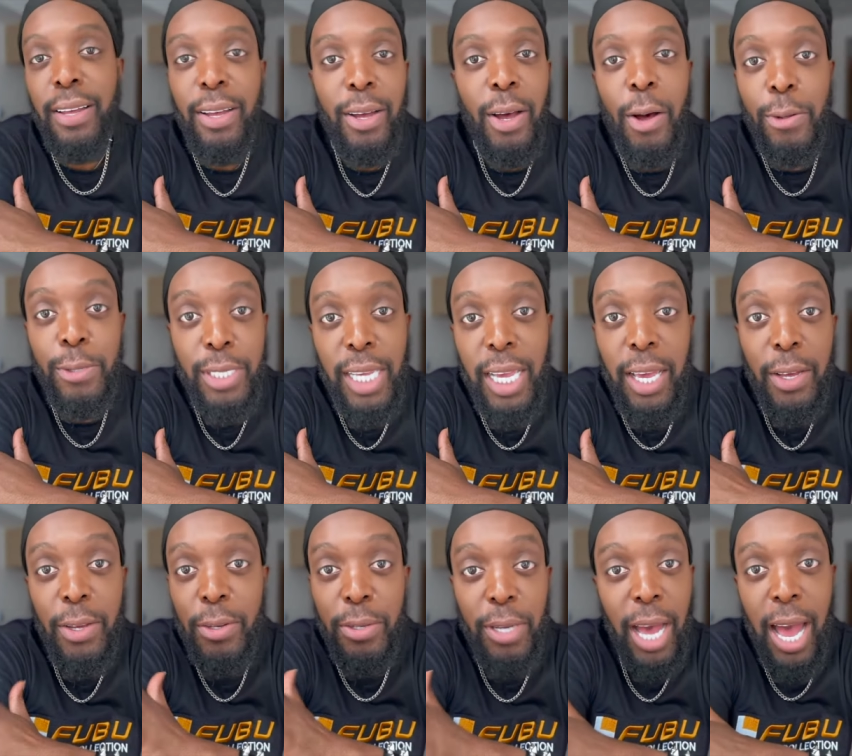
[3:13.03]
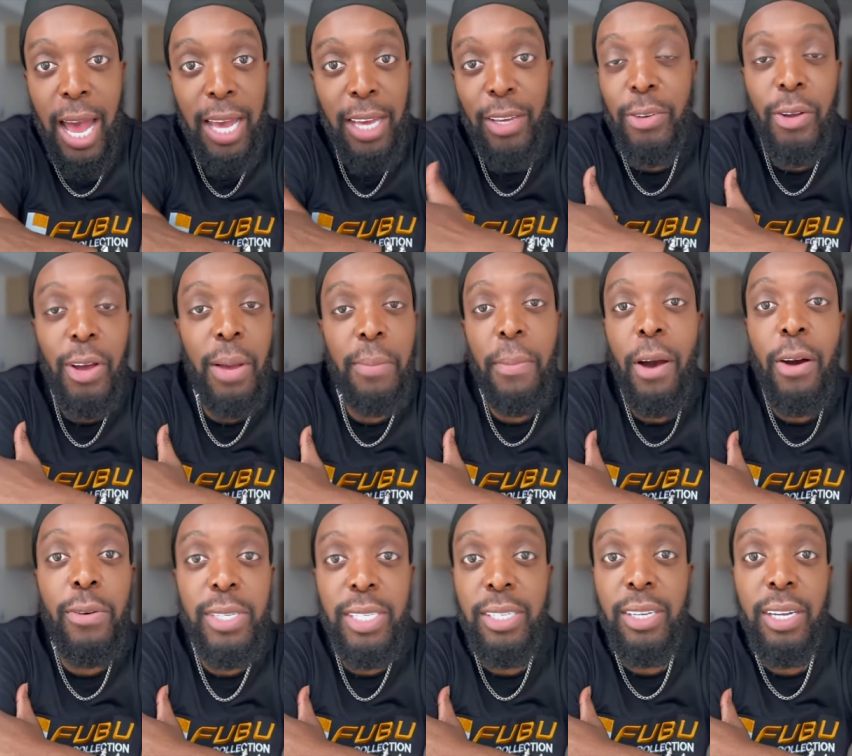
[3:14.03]
hotel guy. You know, I'm
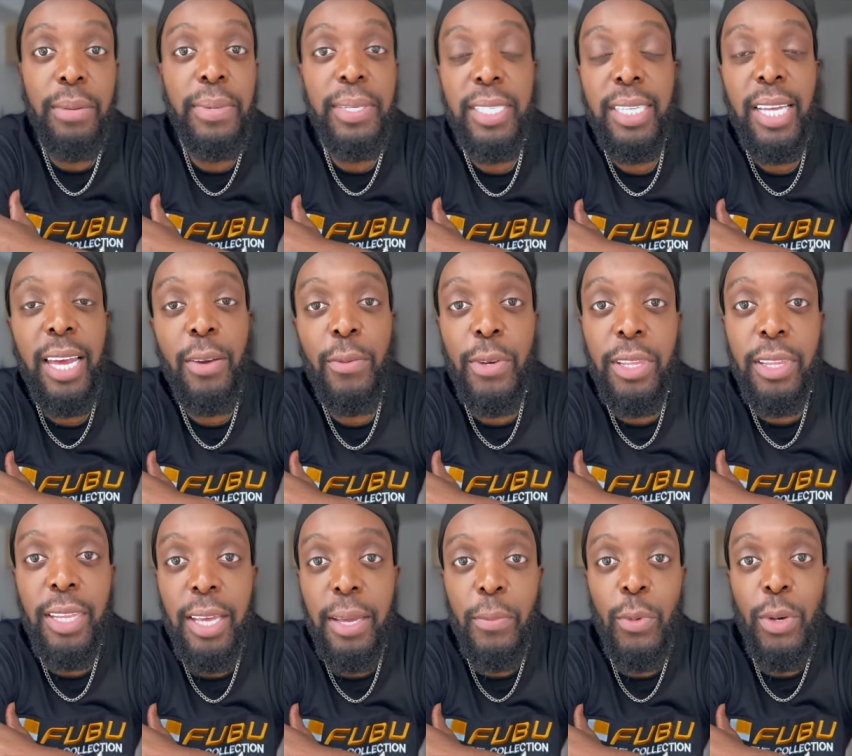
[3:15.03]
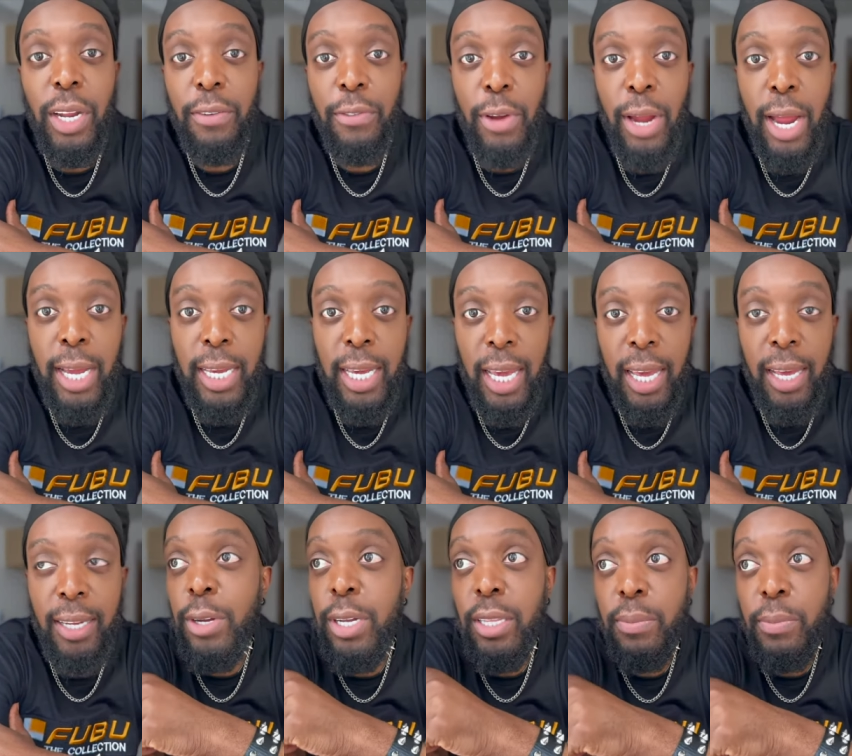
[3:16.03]
always going to be staying with them whenever I can.
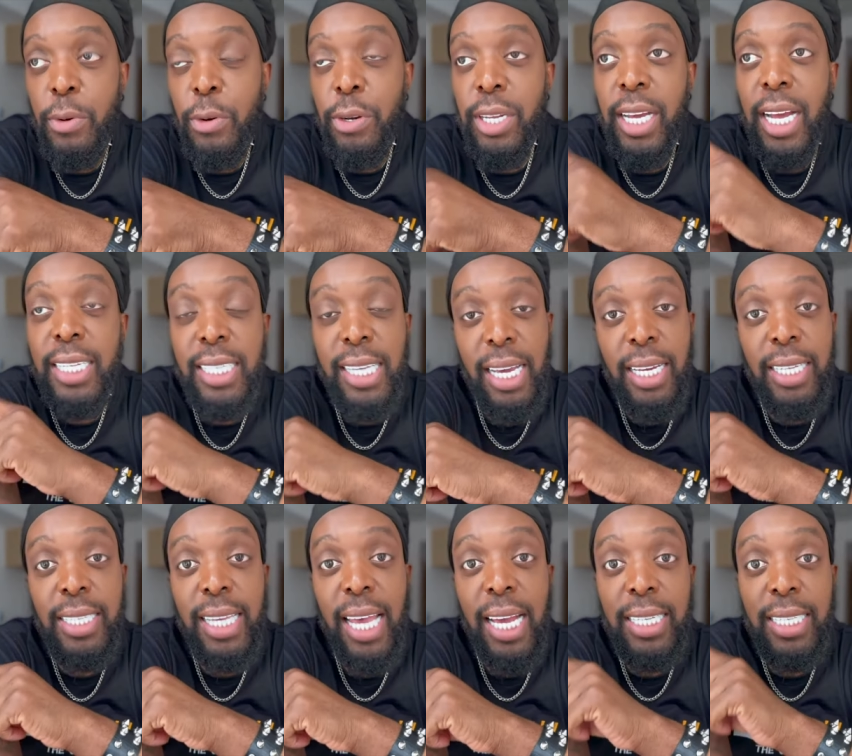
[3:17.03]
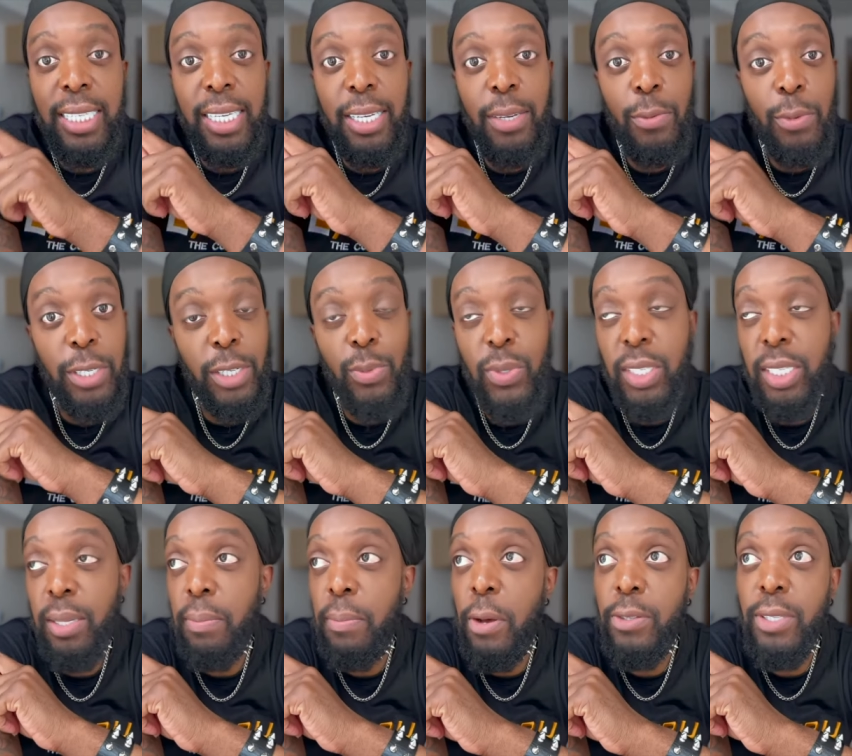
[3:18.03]
In the morning, I take a taxi, which was the
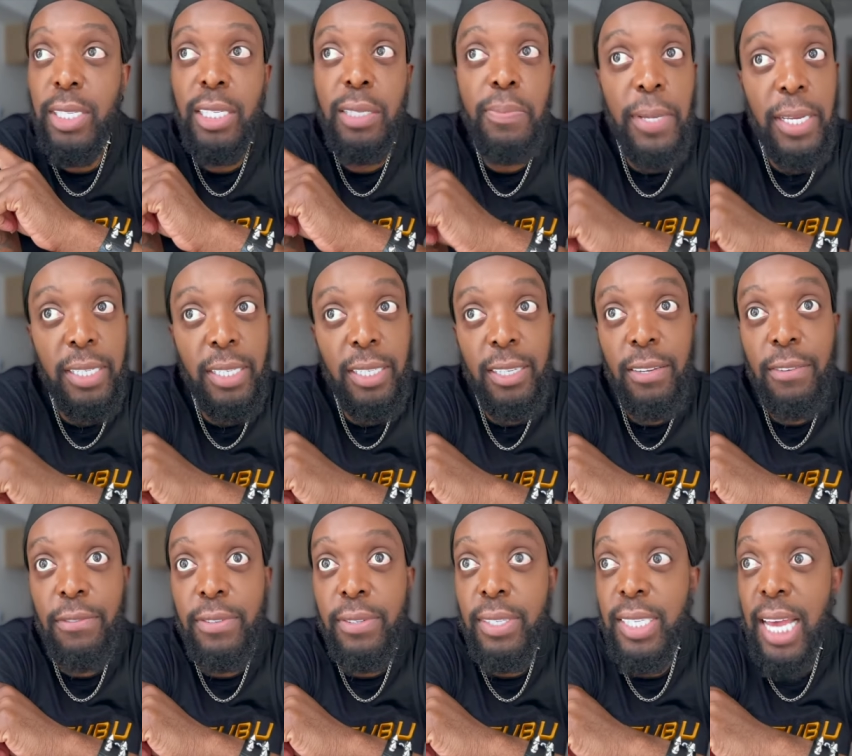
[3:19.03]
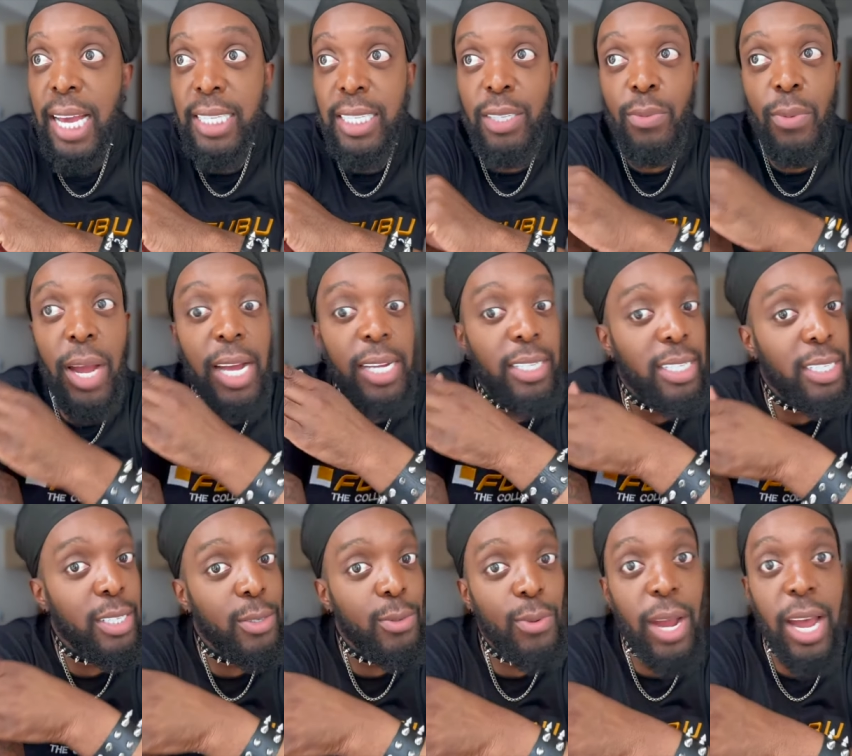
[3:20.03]
most expensive taxi ride just
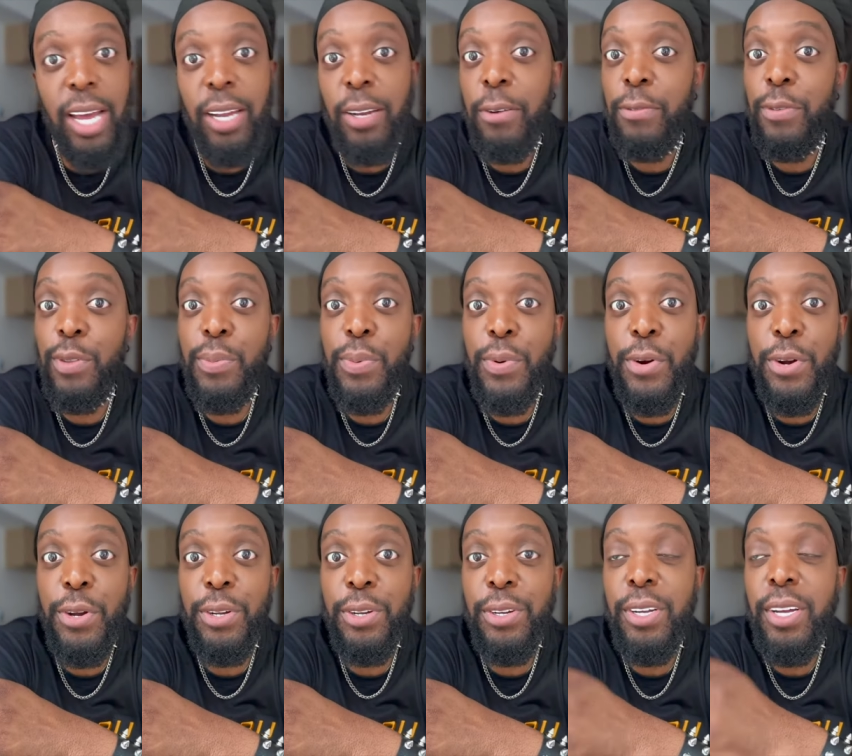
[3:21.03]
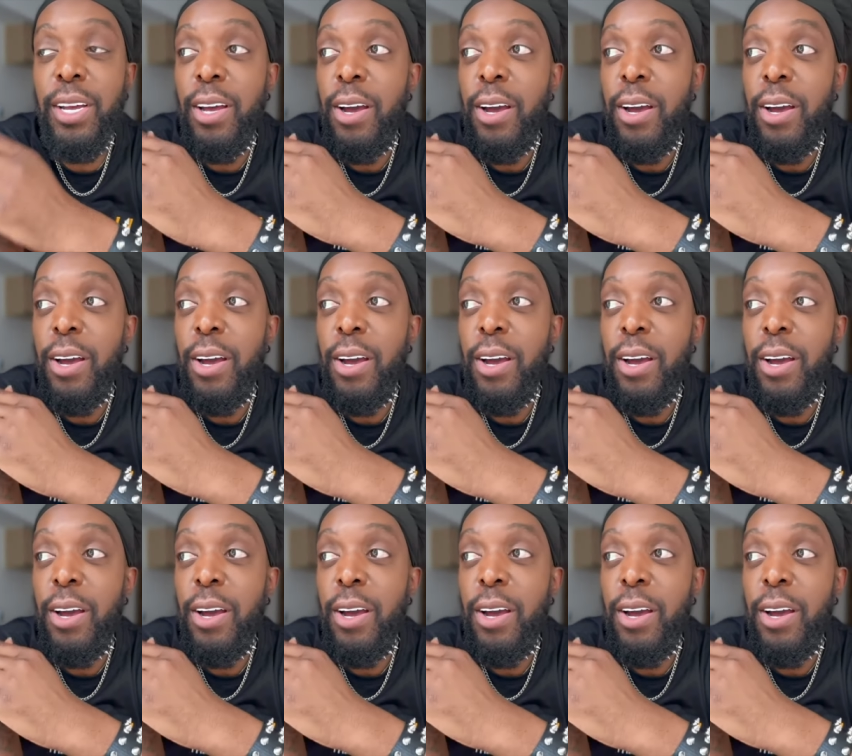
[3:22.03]
to ride over the border